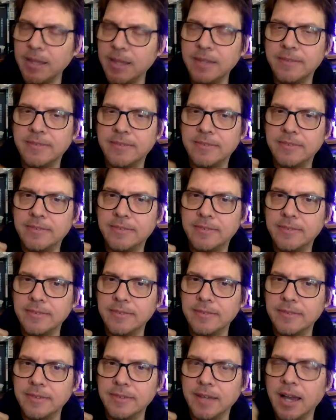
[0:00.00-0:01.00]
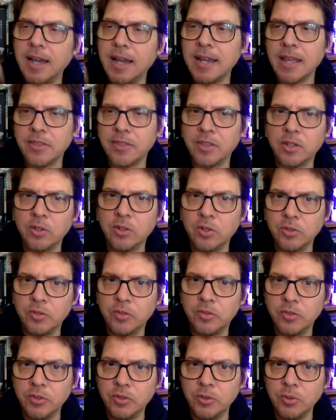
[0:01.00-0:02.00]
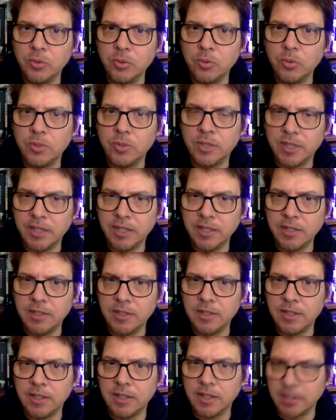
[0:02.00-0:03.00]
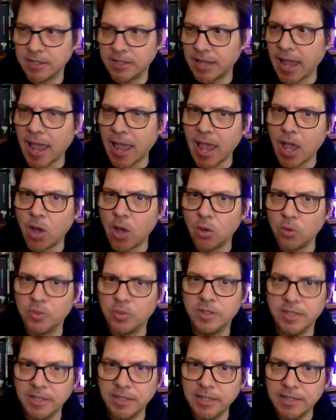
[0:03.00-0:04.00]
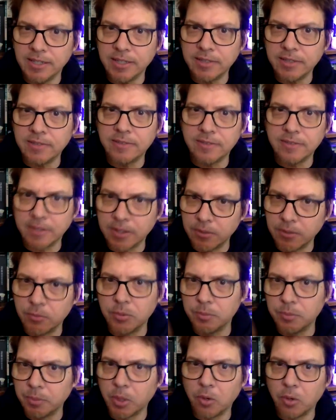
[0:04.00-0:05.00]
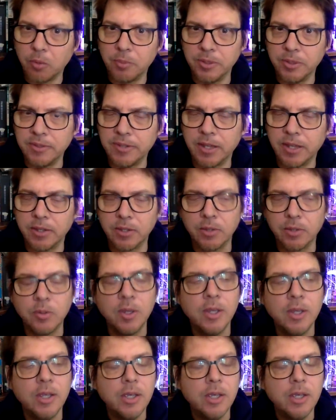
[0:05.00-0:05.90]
It's unethical to kill a cow to eat it, they would probably tell you.